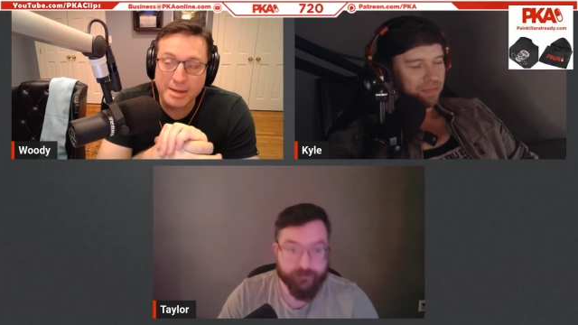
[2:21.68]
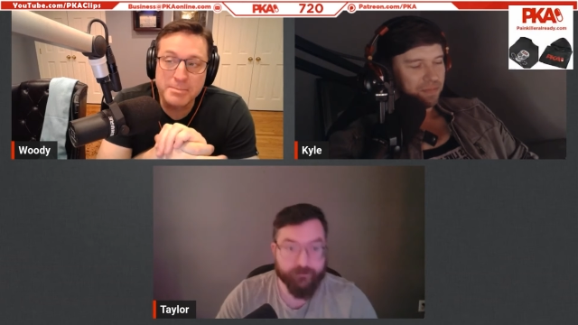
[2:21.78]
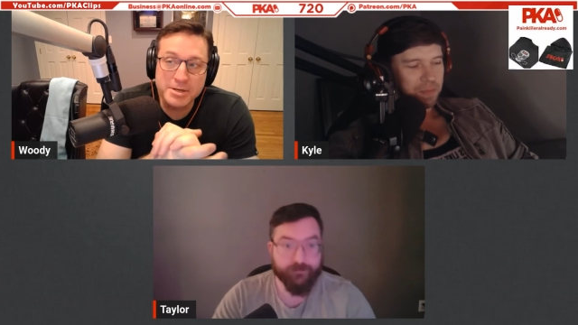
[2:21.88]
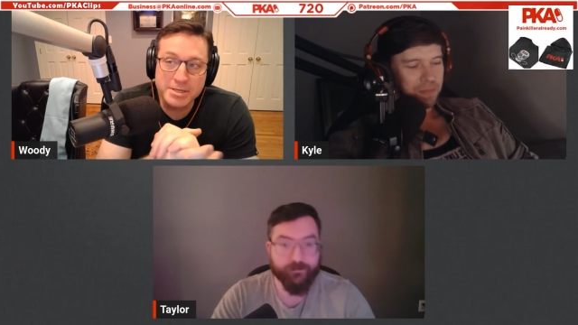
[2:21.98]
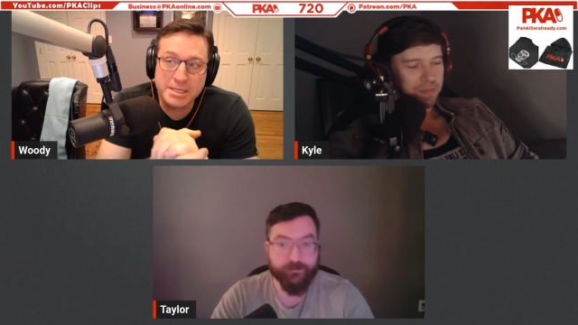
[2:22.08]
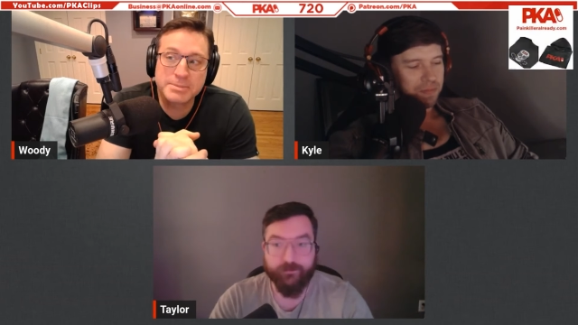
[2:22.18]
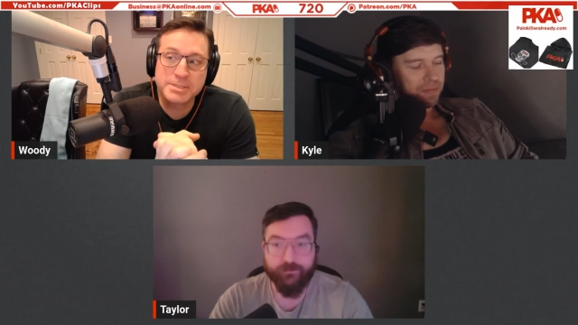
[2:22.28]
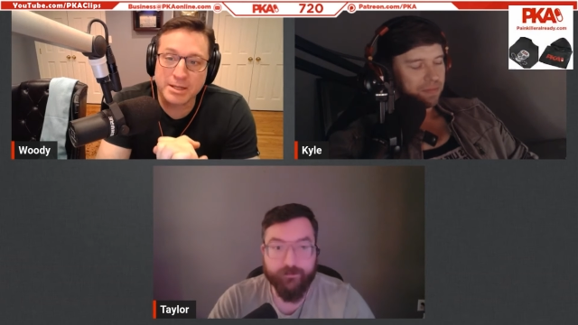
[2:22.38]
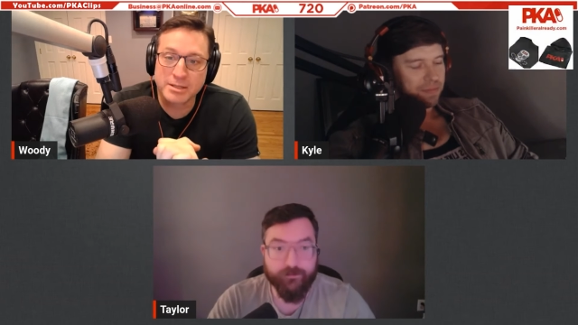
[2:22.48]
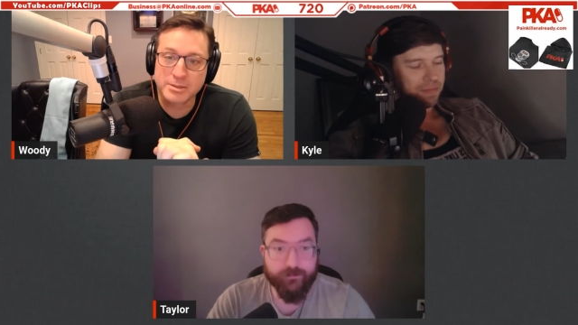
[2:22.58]
Speaker 1: I'm on Team
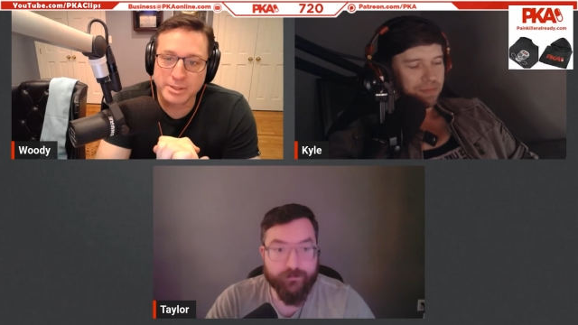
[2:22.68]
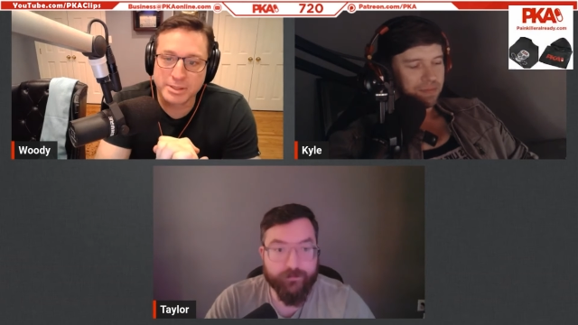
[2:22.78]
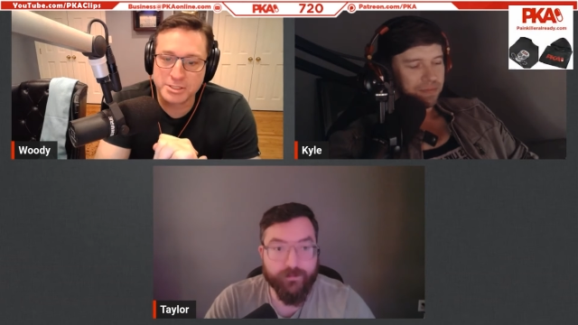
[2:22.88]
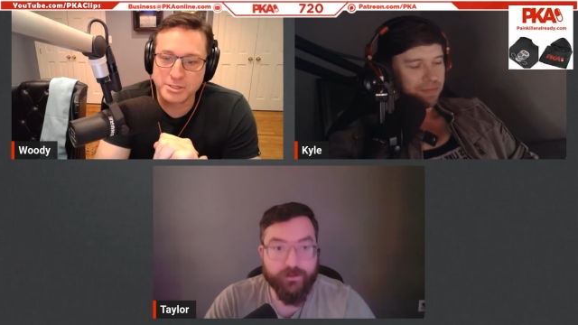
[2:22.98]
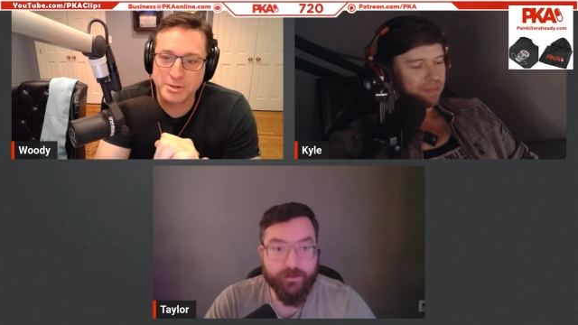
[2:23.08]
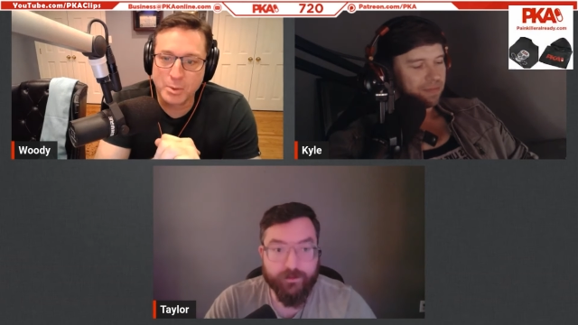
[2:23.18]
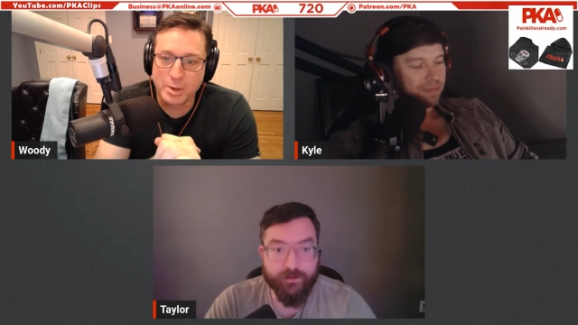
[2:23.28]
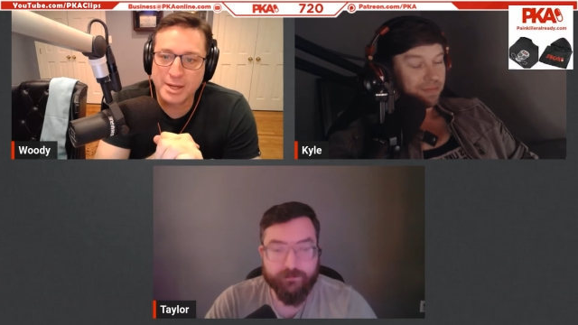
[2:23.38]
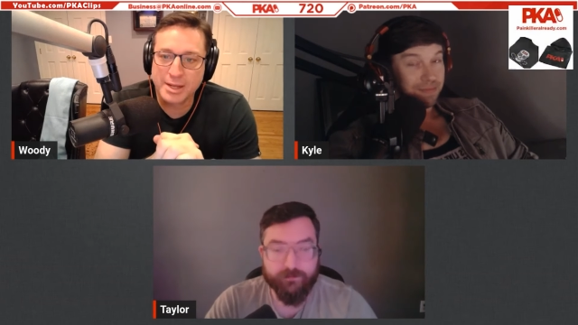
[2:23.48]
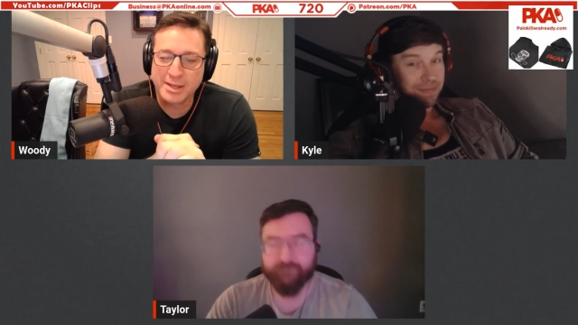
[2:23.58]
Taylor with this. You know
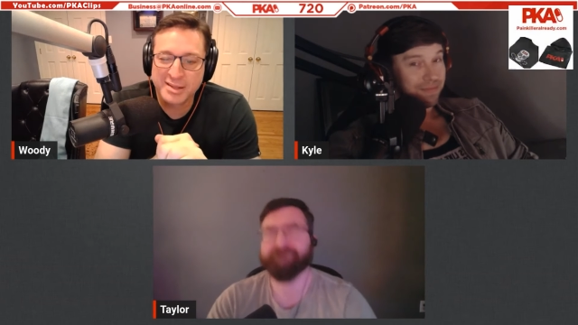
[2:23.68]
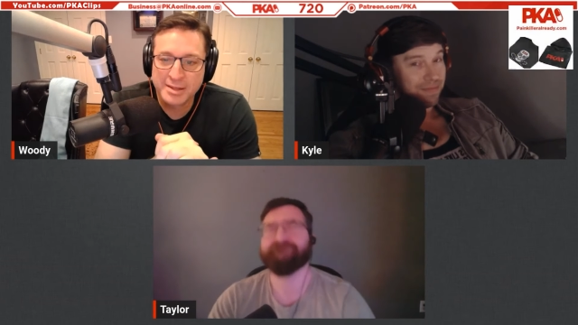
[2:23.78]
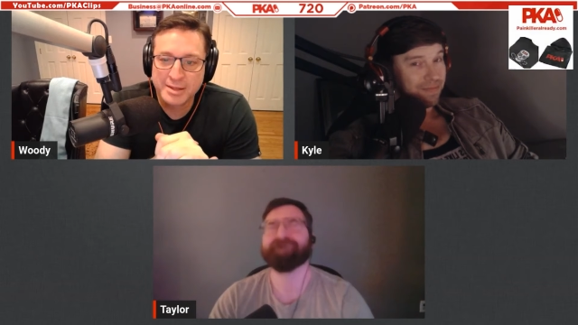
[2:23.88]
why?